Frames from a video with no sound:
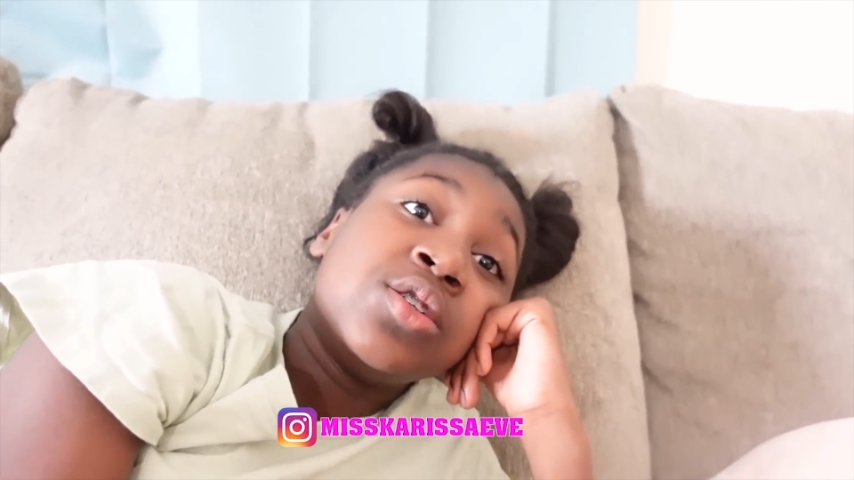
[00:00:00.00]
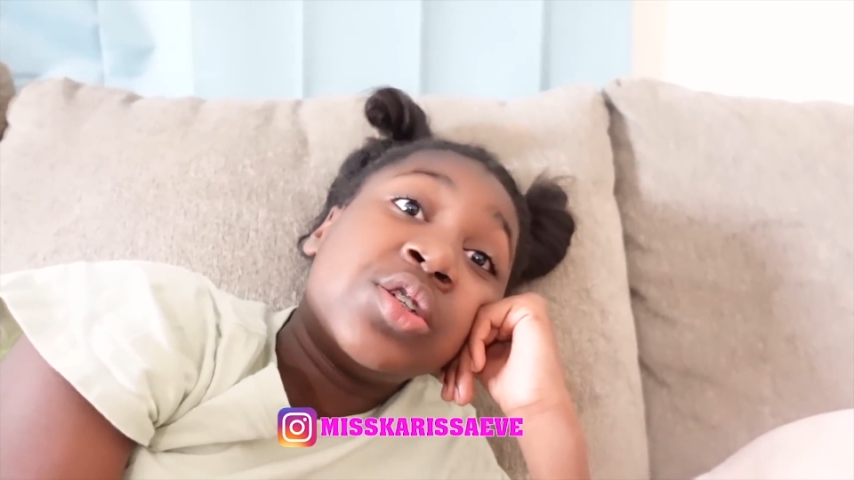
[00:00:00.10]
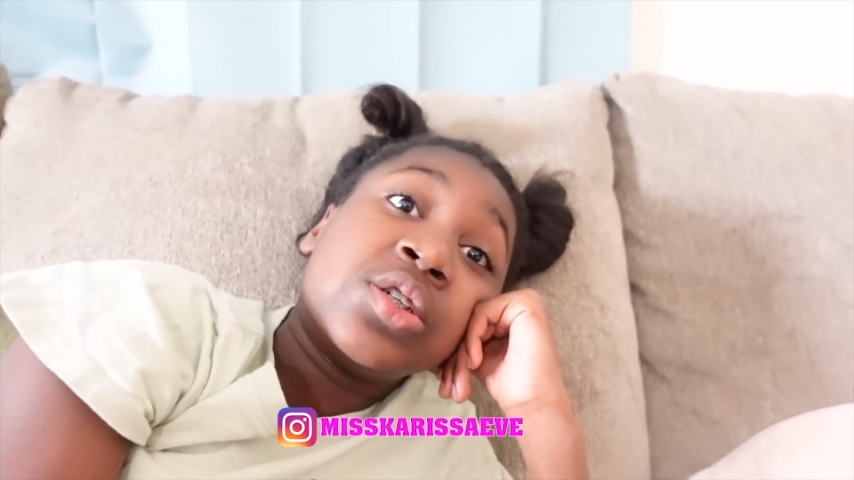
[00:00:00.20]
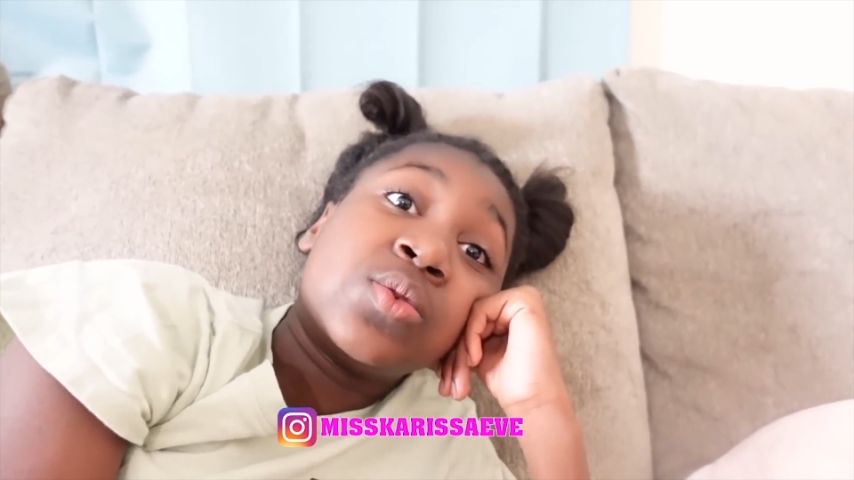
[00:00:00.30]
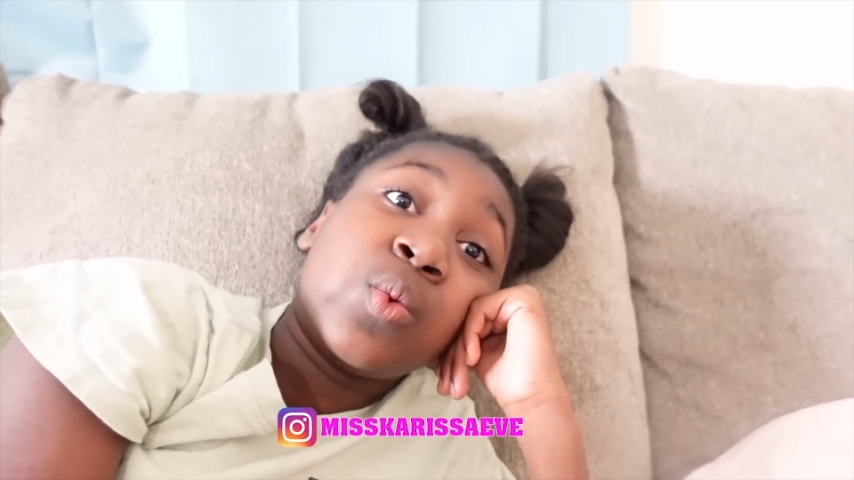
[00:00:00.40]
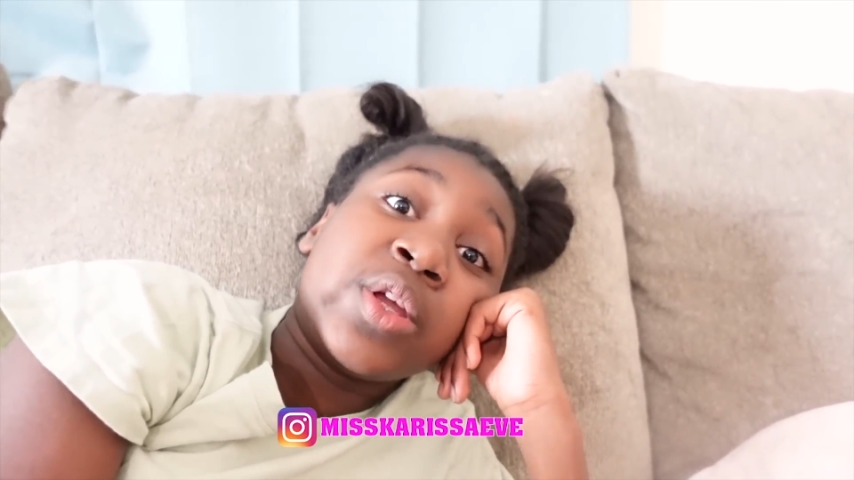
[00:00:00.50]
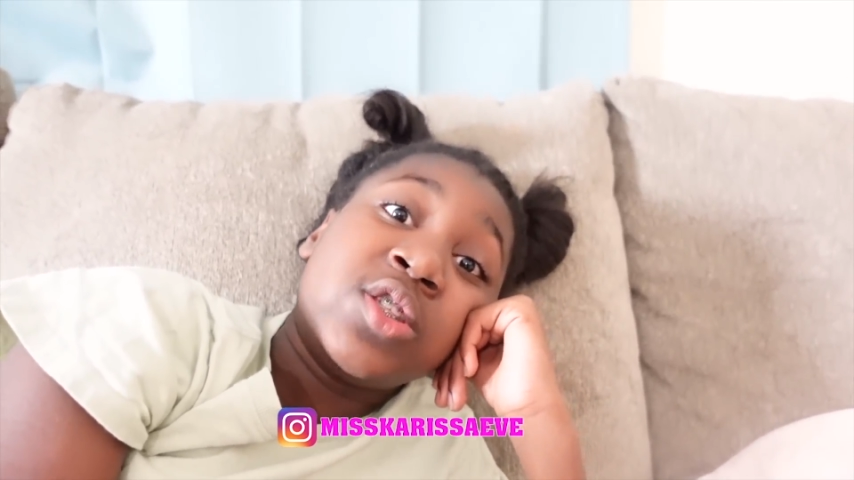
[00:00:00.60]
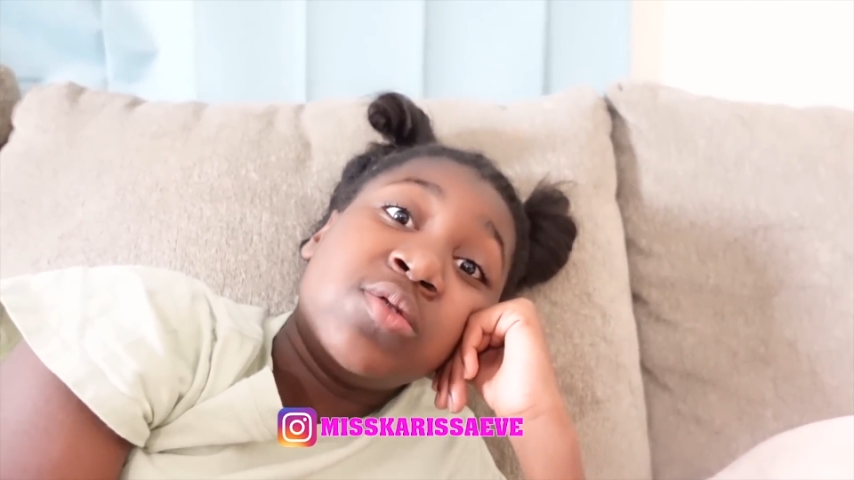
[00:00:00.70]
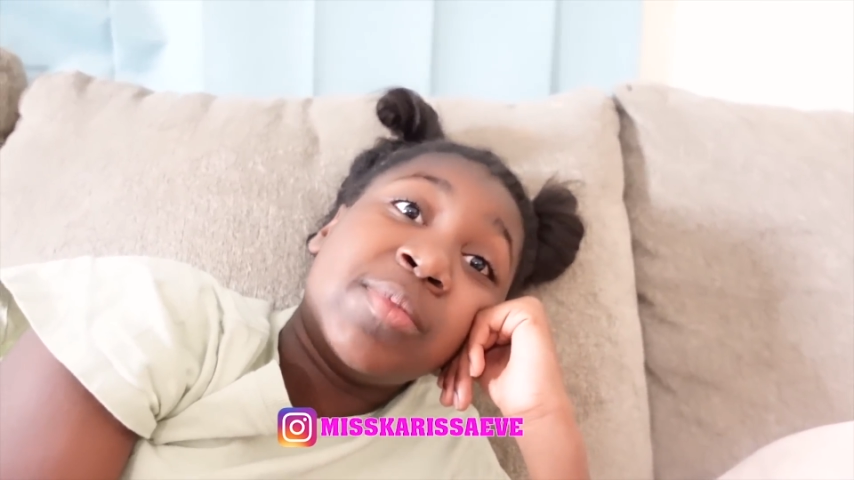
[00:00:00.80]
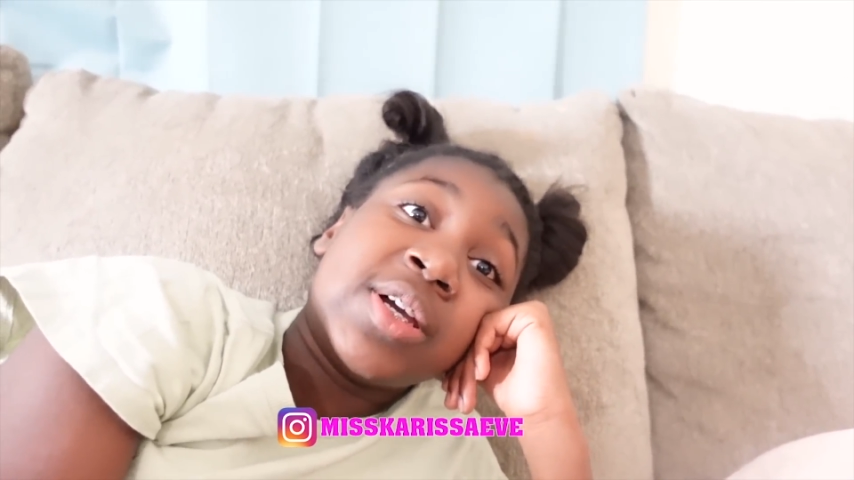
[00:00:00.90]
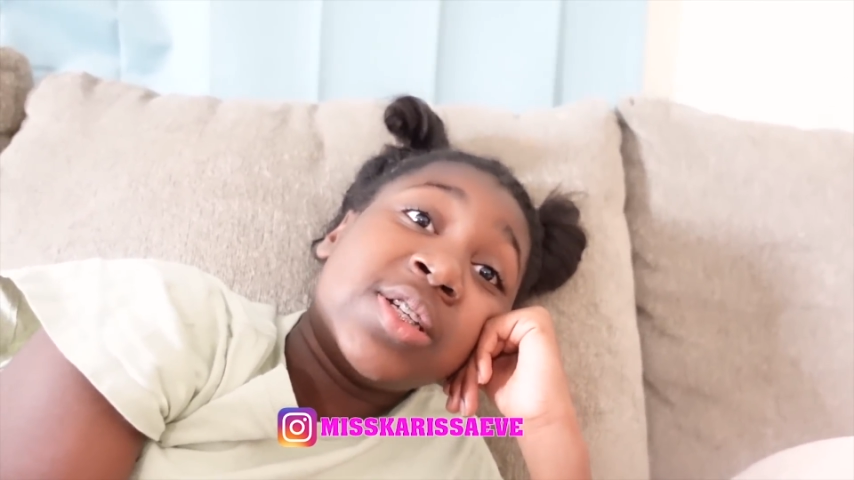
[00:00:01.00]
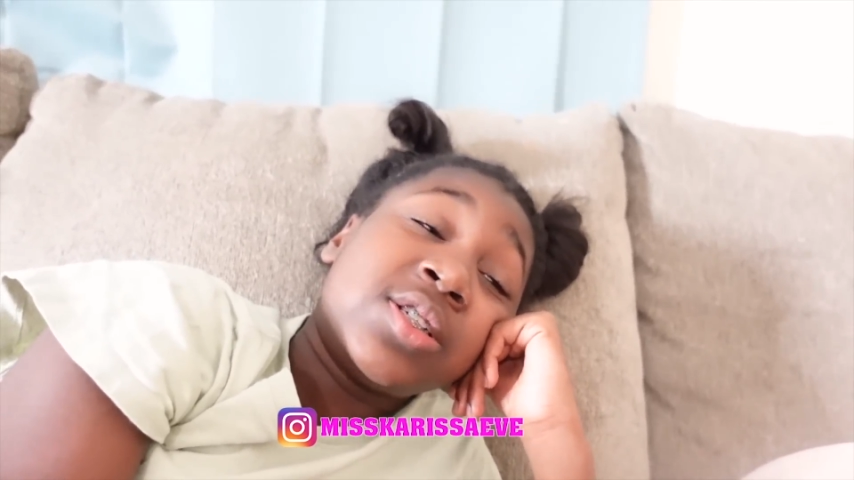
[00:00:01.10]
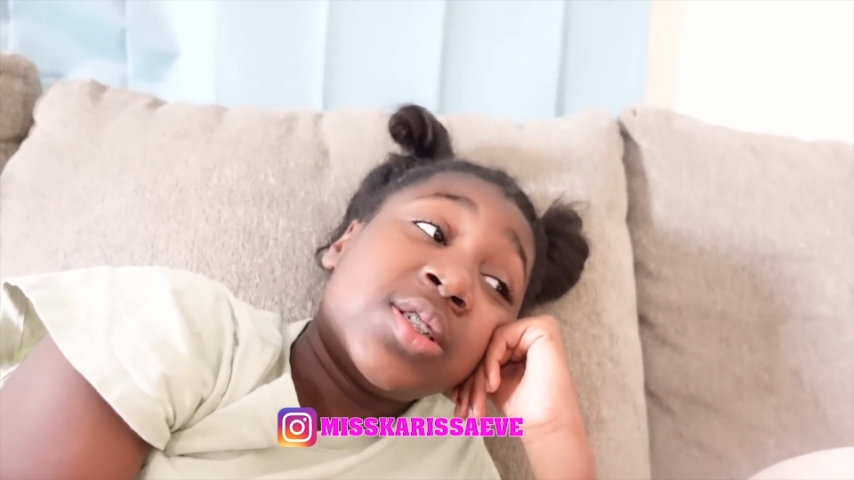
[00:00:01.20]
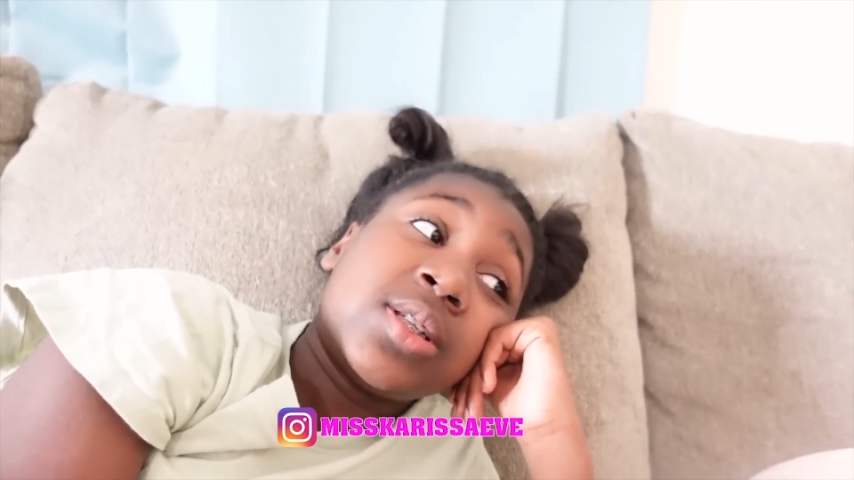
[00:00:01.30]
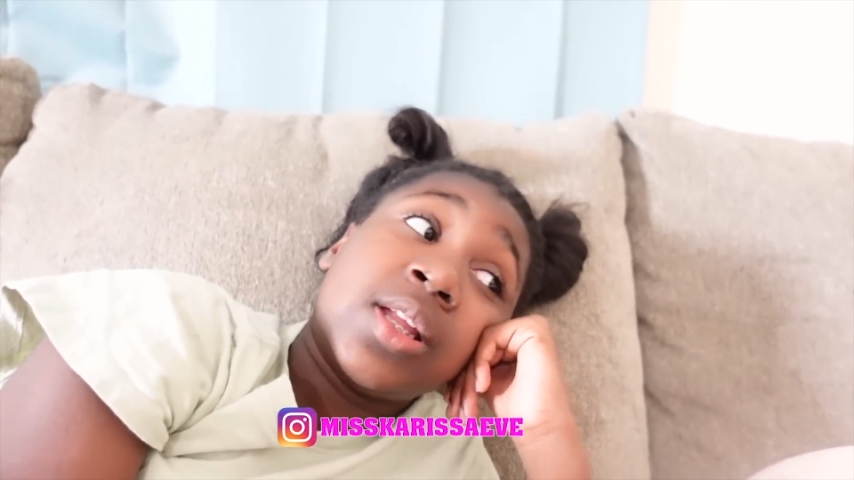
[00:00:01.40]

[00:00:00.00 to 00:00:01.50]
just way too much.